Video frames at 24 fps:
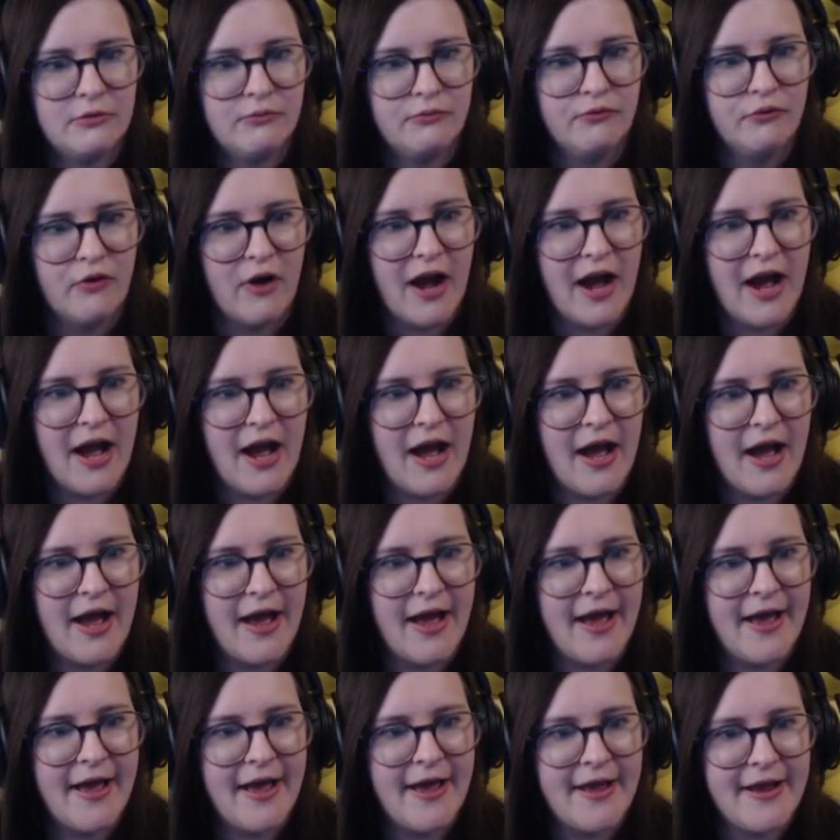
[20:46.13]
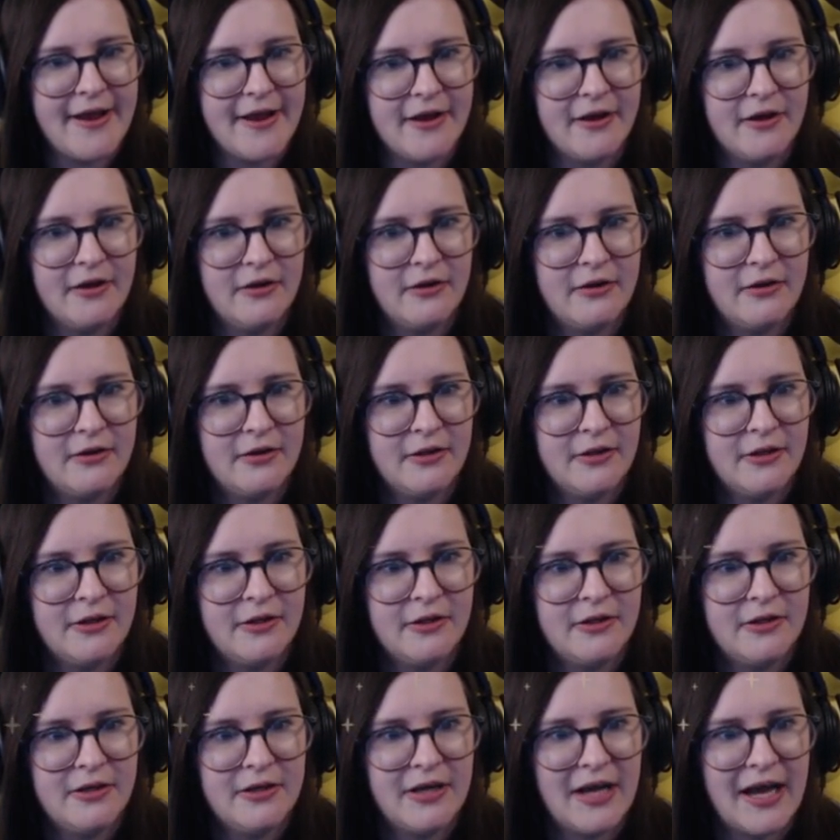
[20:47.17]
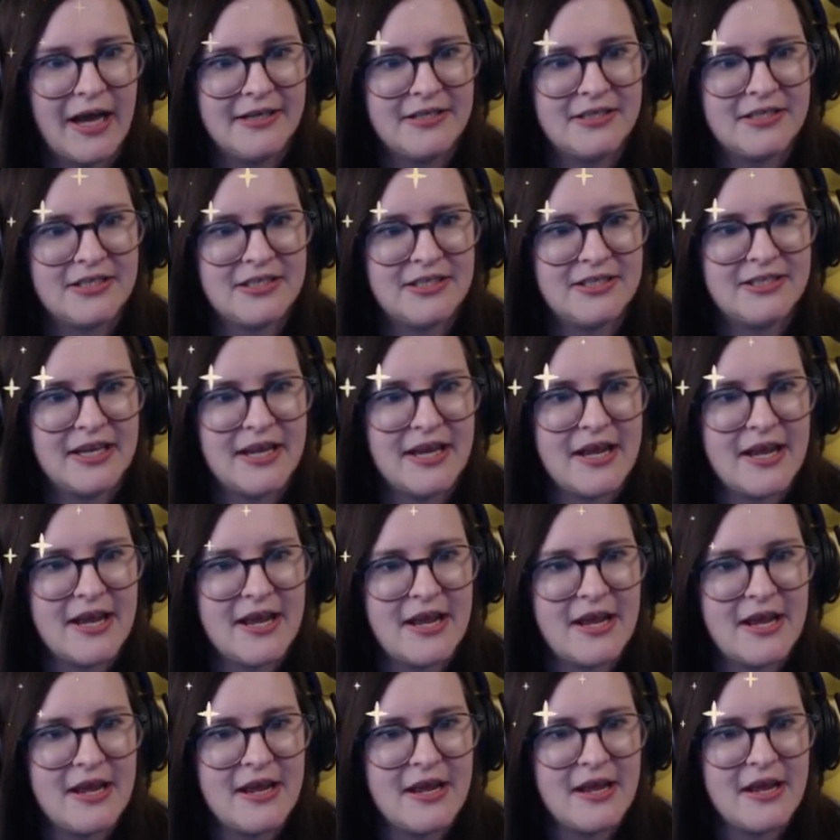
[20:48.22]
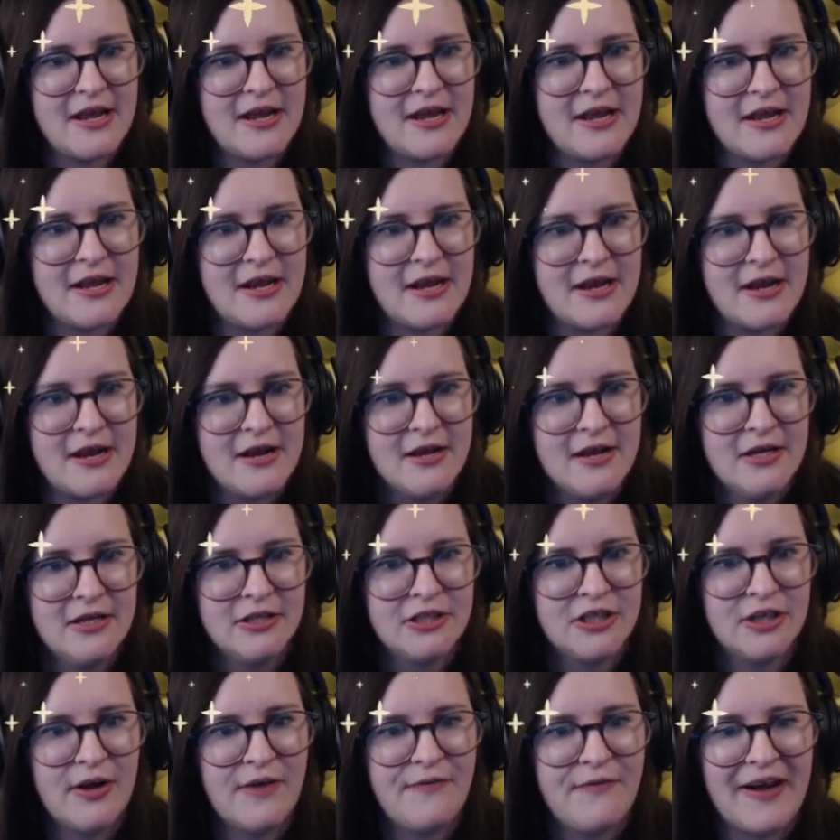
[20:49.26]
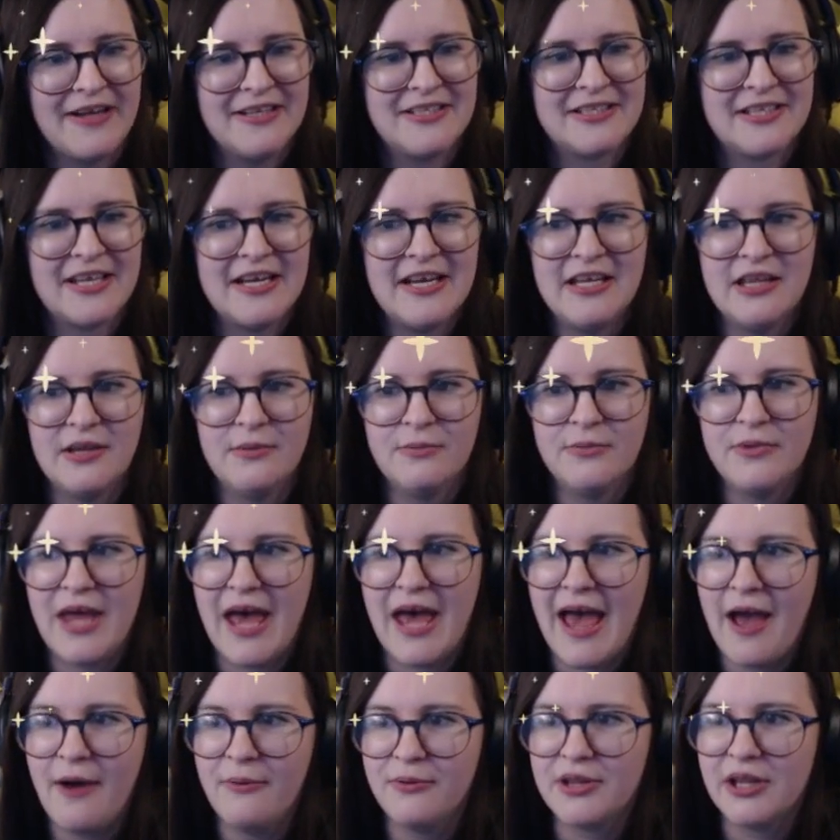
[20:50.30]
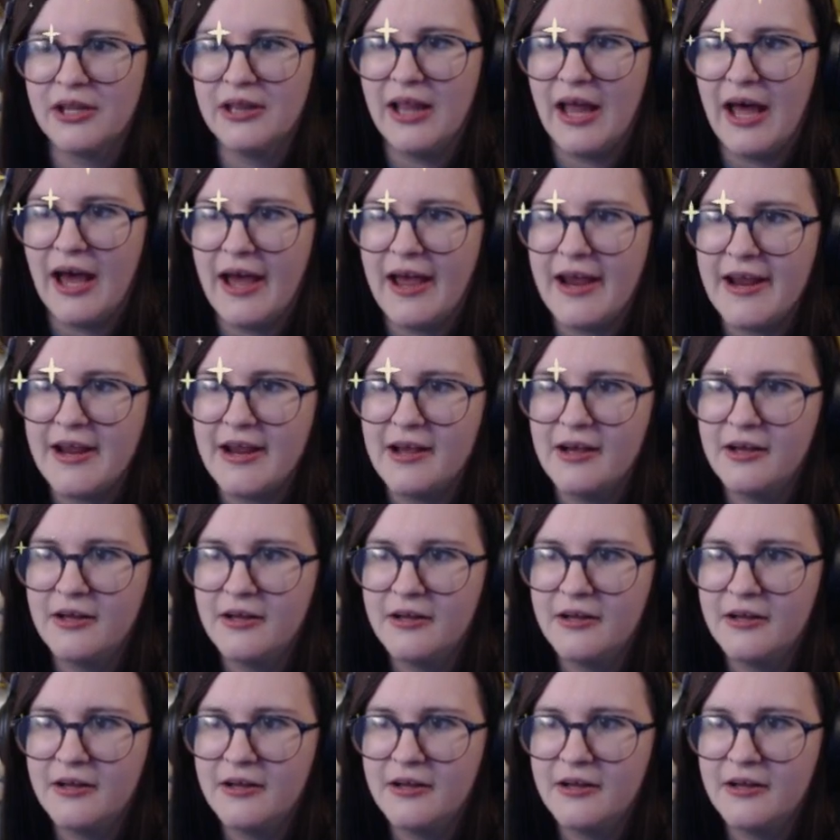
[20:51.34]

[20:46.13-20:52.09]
Right. I see. So if I see them there with the light,